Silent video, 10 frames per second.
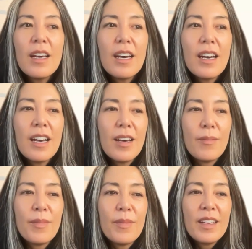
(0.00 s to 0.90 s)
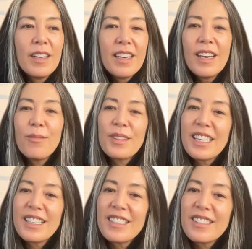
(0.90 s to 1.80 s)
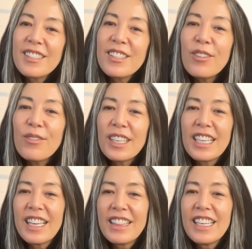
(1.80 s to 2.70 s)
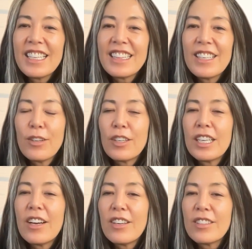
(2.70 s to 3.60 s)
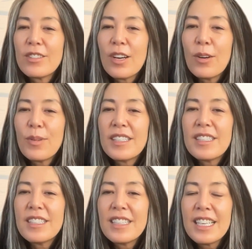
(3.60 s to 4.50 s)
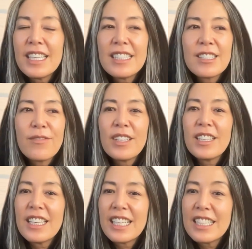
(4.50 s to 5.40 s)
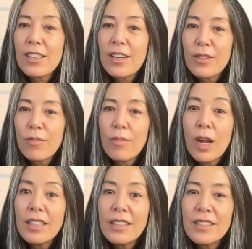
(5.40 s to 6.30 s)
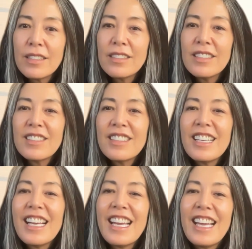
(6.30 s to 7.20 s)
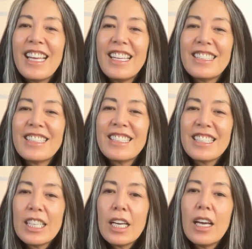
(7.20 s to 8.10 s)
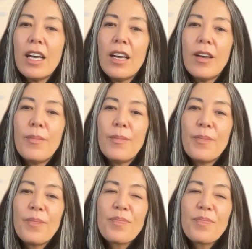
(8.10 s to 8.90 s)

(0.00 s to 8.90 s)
Um, and with like a Sylvie, I think that her character always needs to feel like it's on the run. And, um,